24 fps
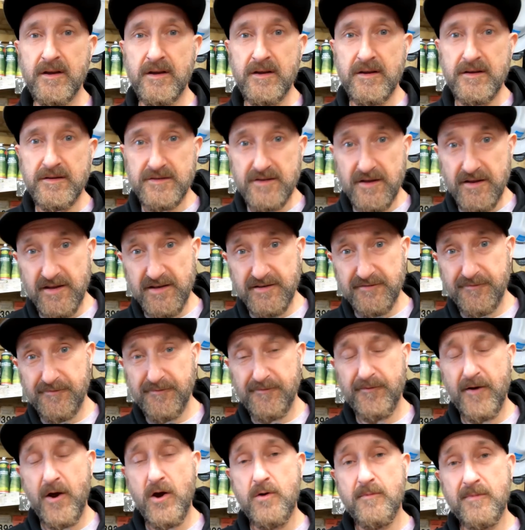So this
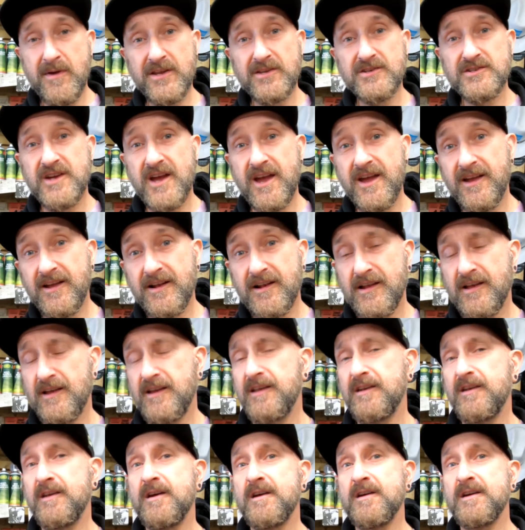foaming chain
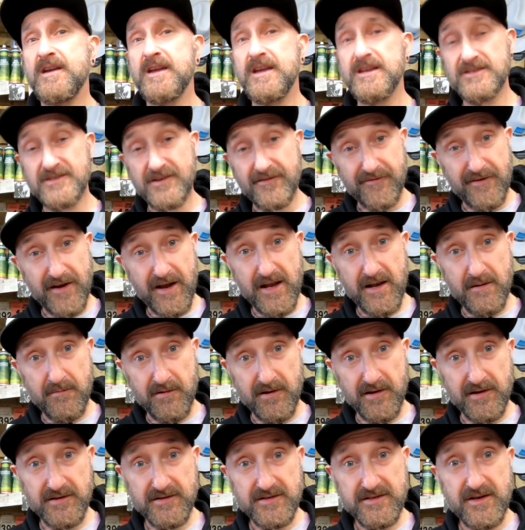cleaner is available
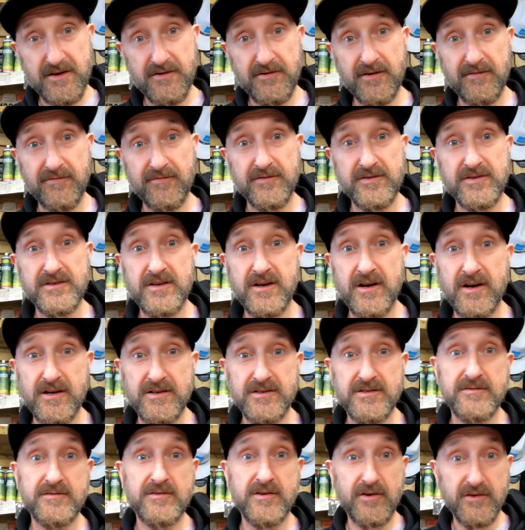in 2 different
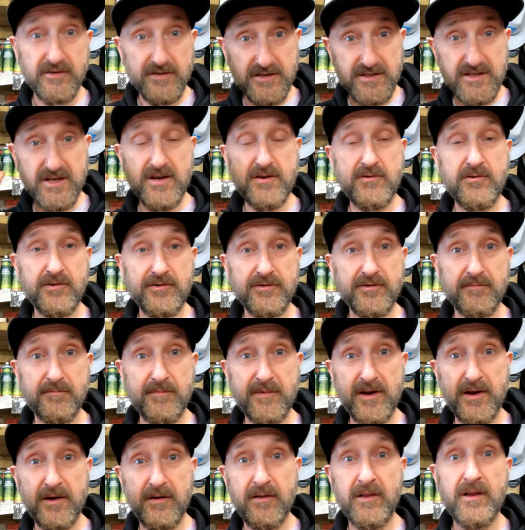sizes. You've got
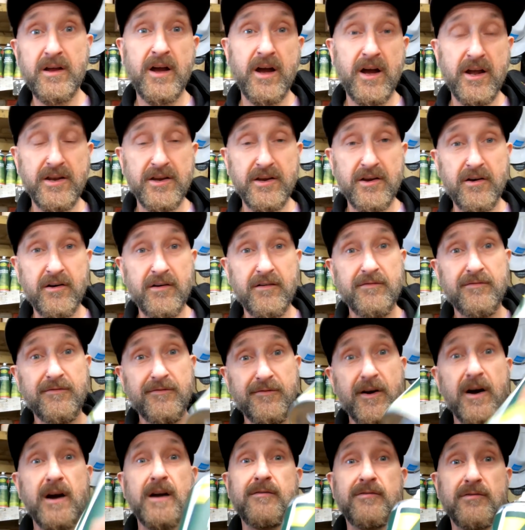200ml and you've got
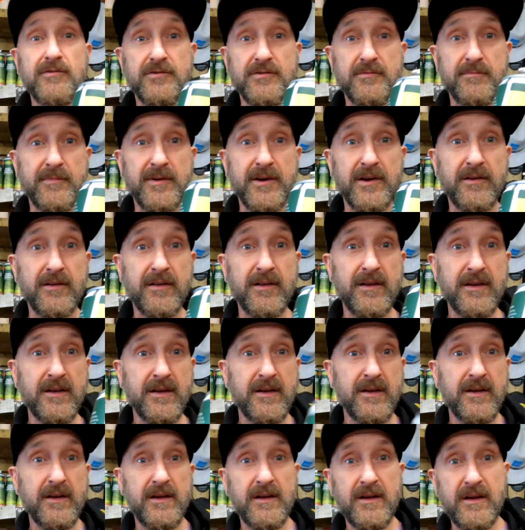500ml.
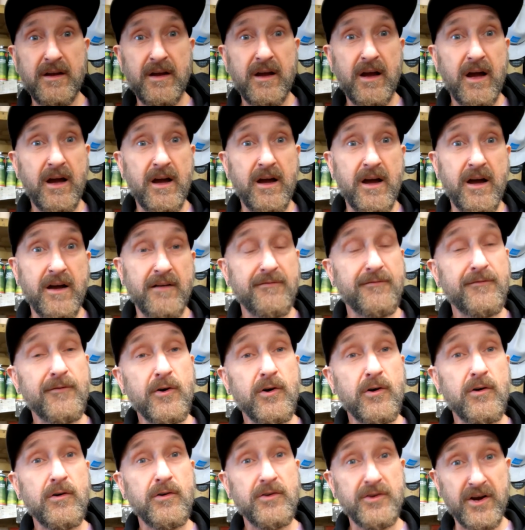
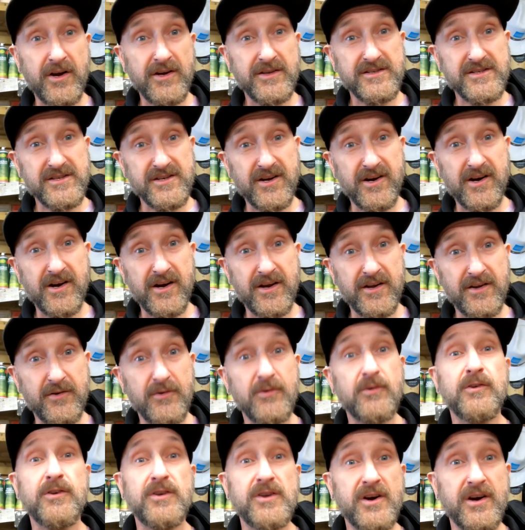$4.99
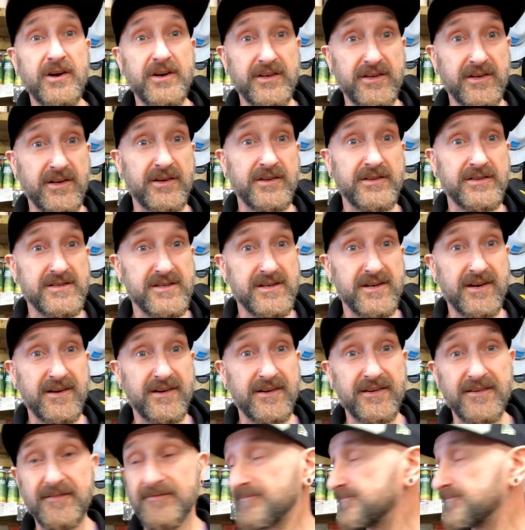or $9.99.